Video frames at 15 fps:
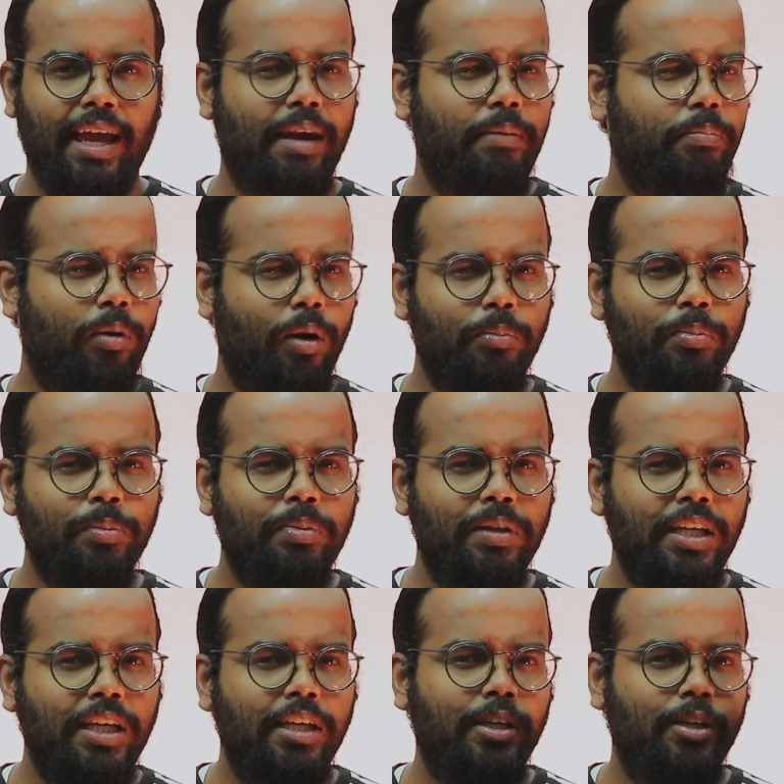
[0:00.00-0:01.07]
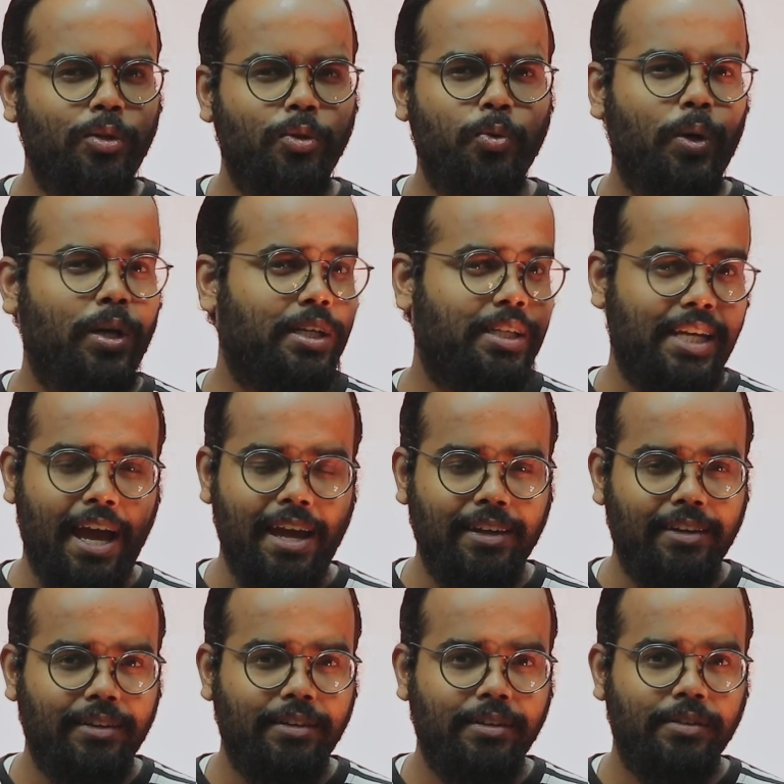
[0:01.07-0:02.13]
And probably you are
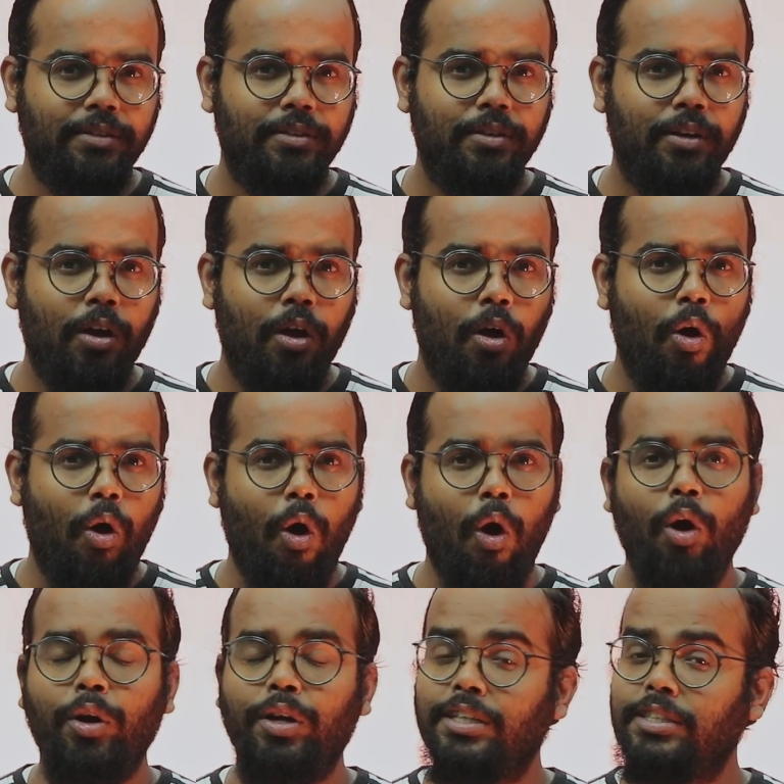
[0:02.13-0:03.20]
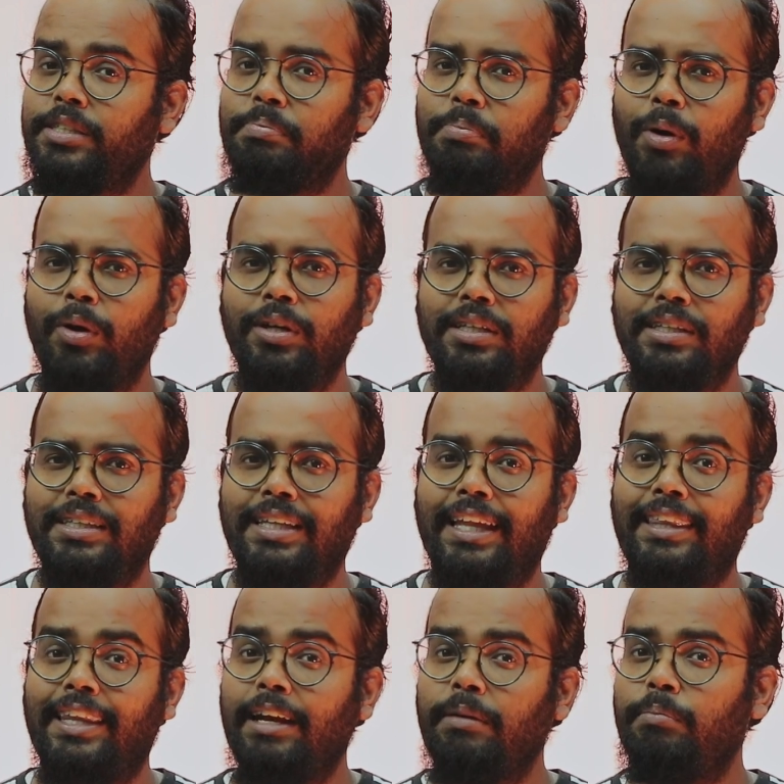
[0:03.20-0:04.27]
tired or disappointed
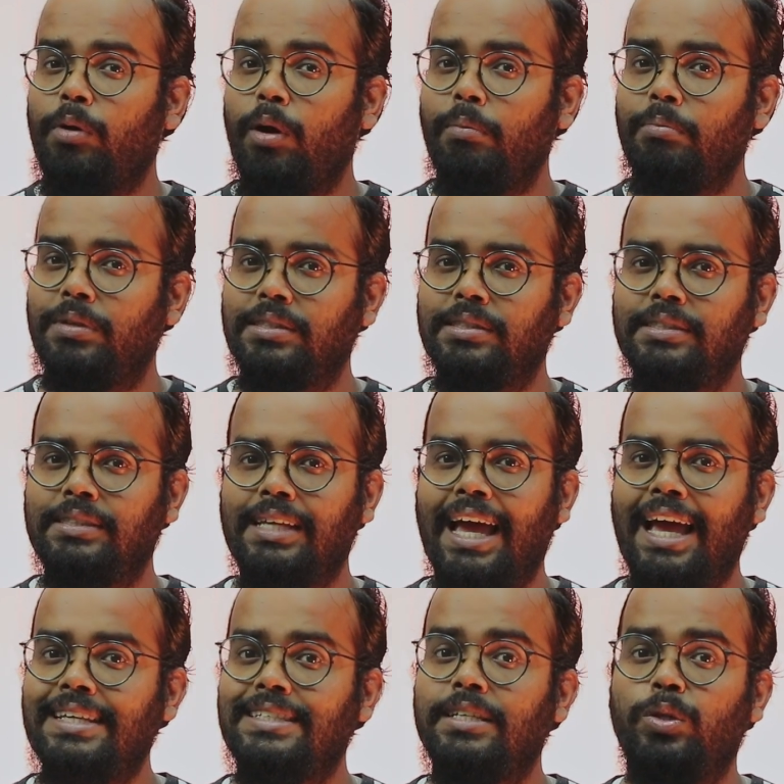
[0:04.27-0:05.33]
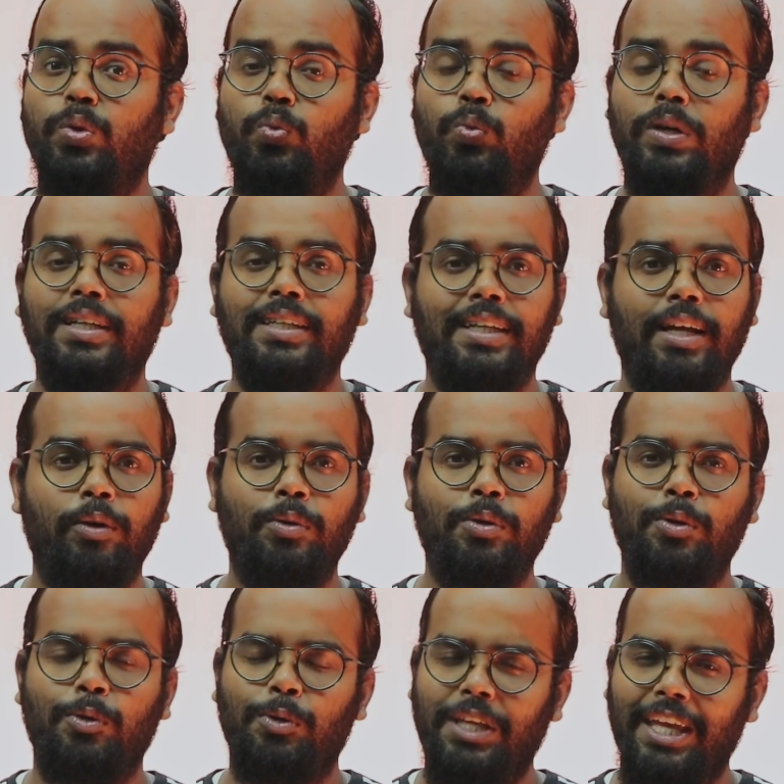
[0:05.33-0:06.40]
that that promise hasn't worked
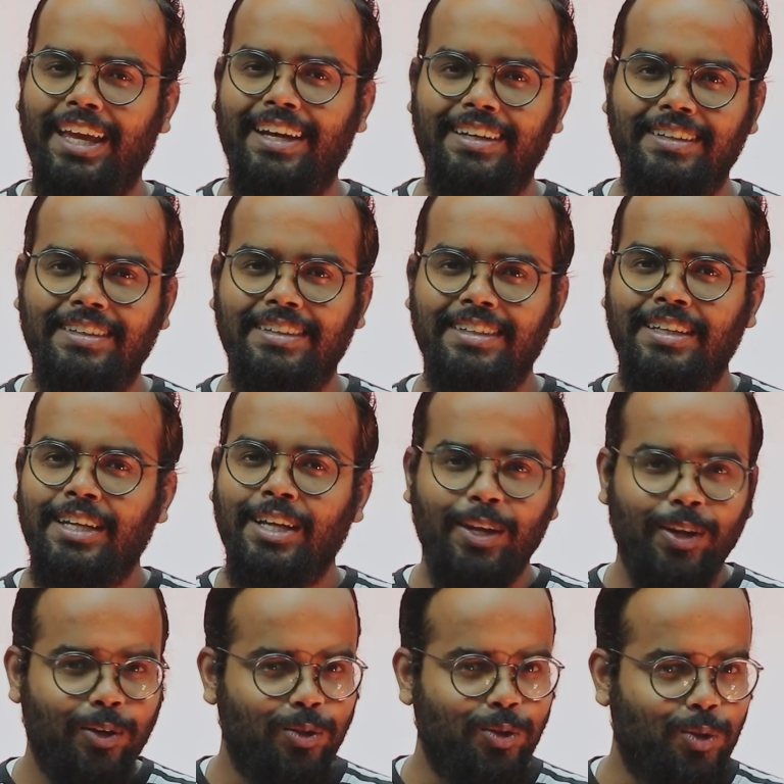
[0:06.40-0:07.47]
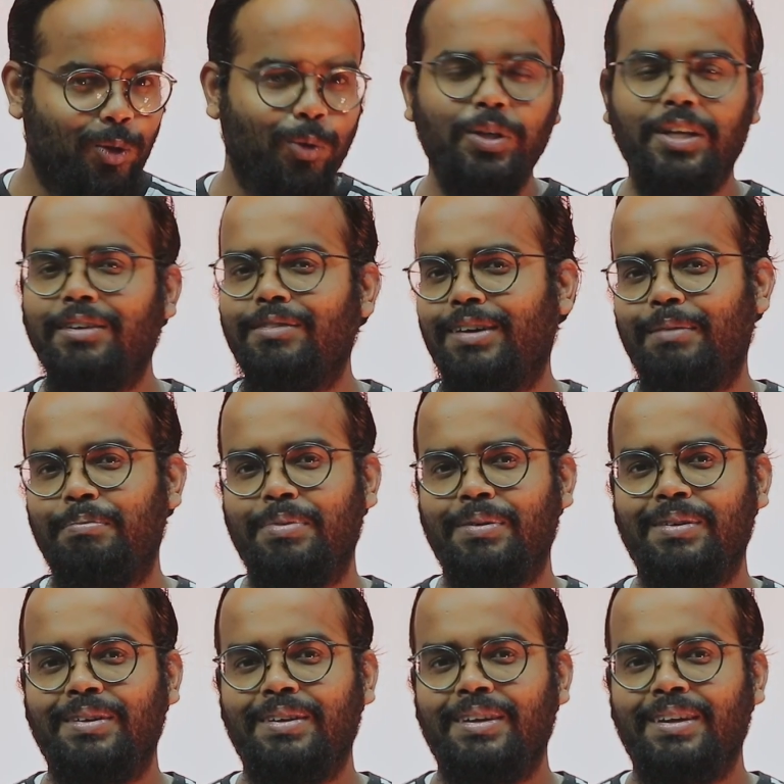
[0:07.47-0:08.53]
out yet. Don't give up,
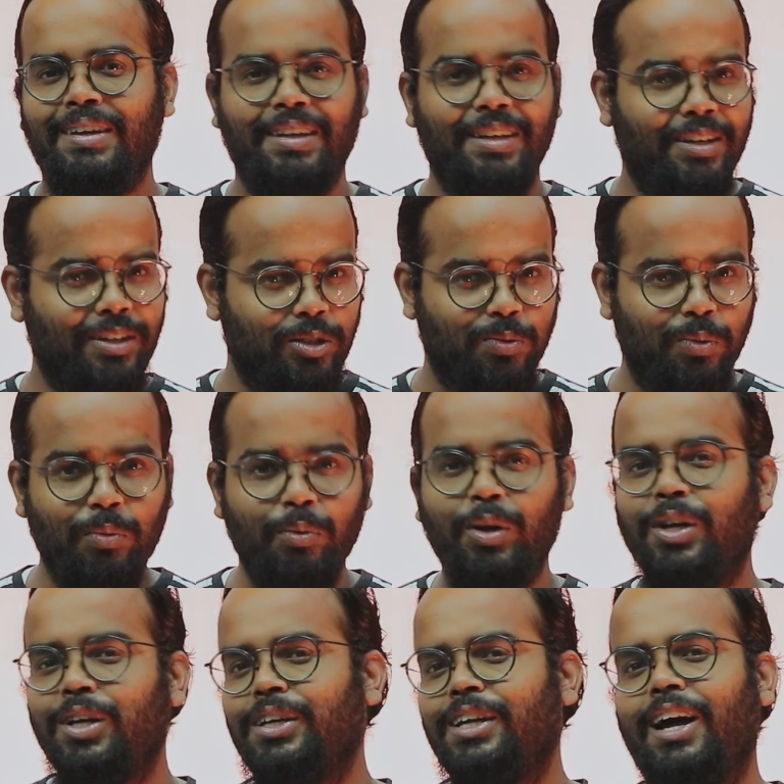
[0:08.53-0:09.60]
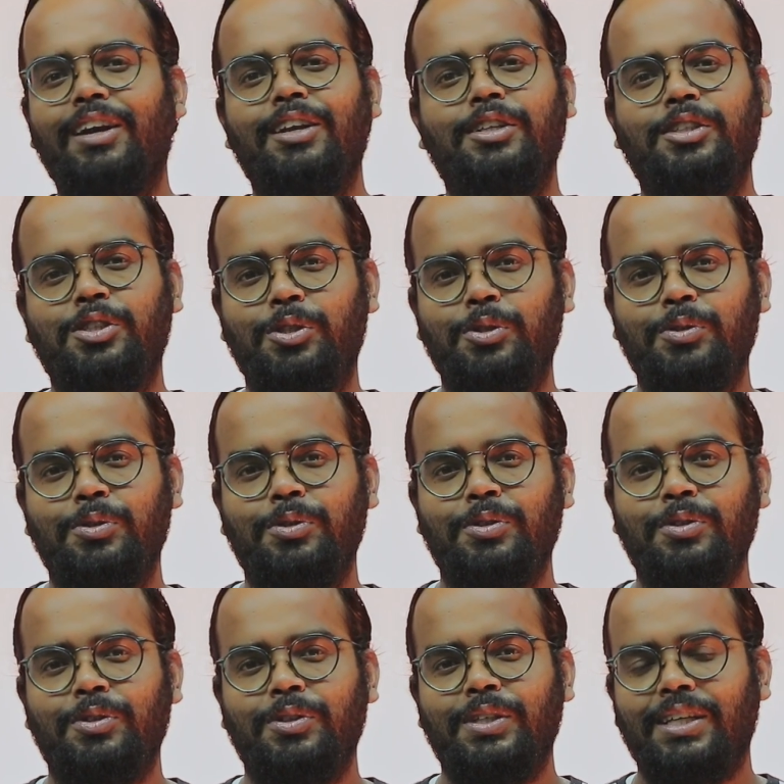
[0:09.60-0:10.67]
because we want to encourage you
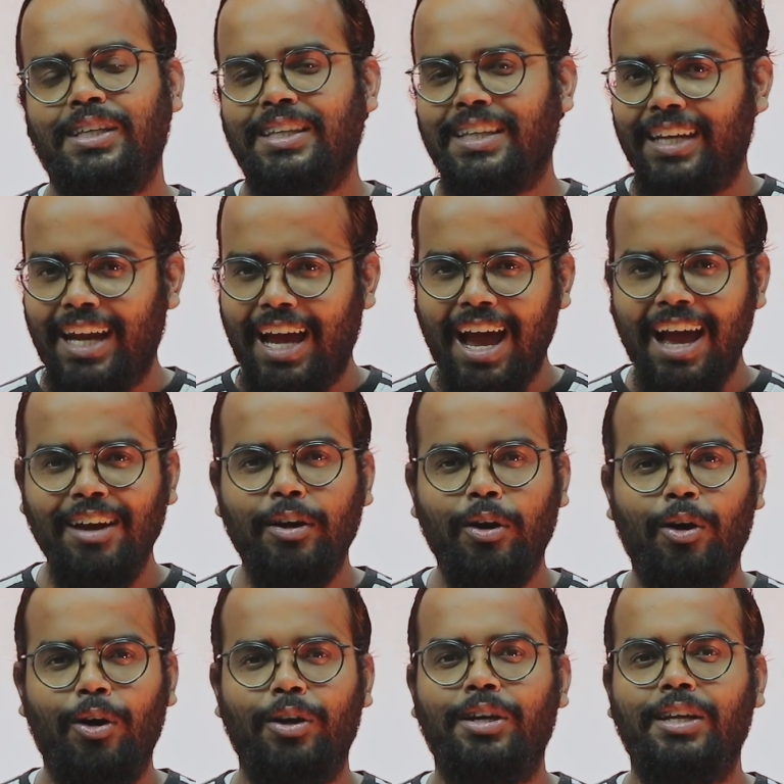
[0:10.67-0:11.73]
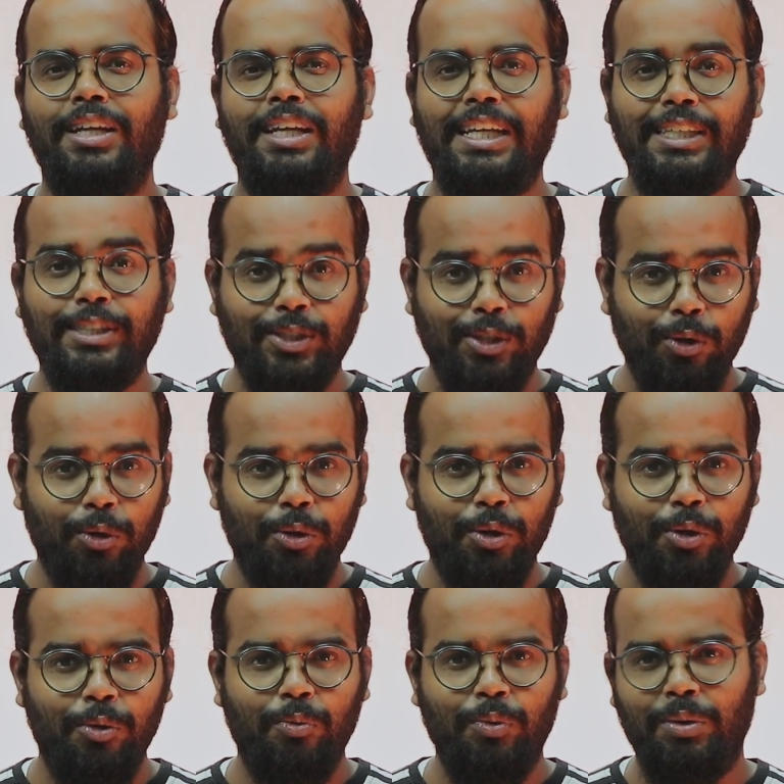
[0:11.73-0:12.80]
that our God is
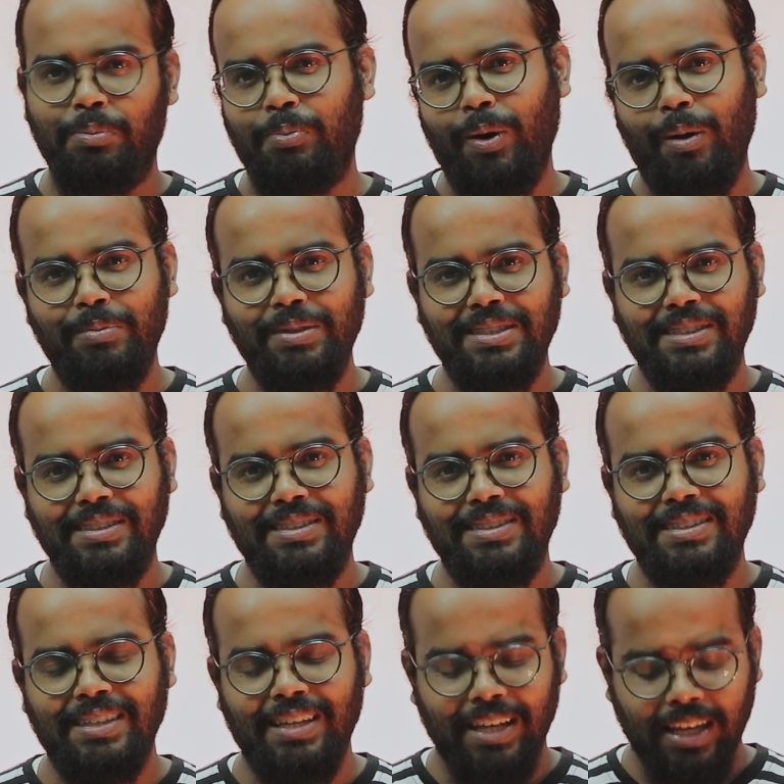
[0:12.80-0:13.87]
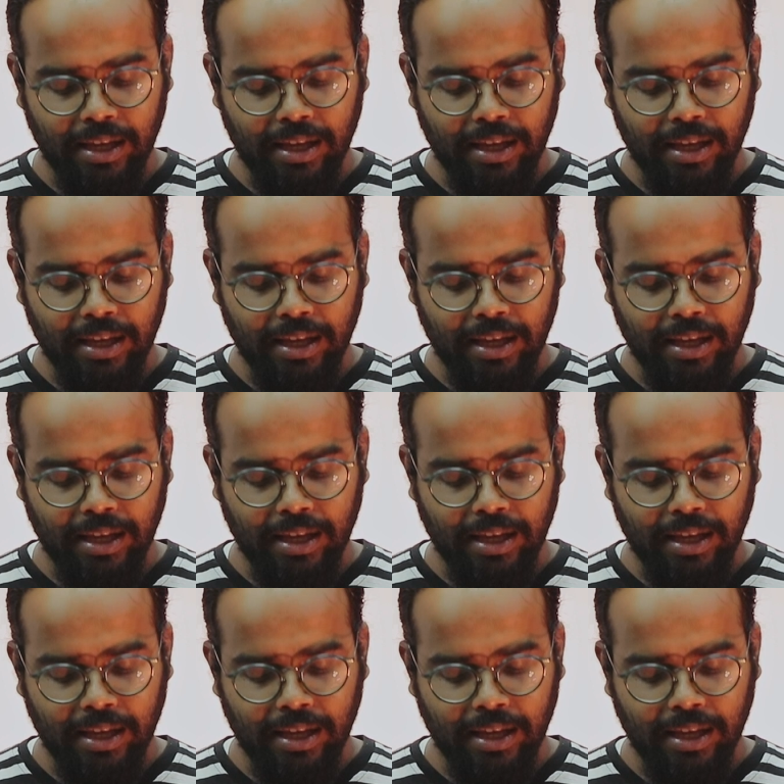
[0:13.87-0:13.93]
good with promises.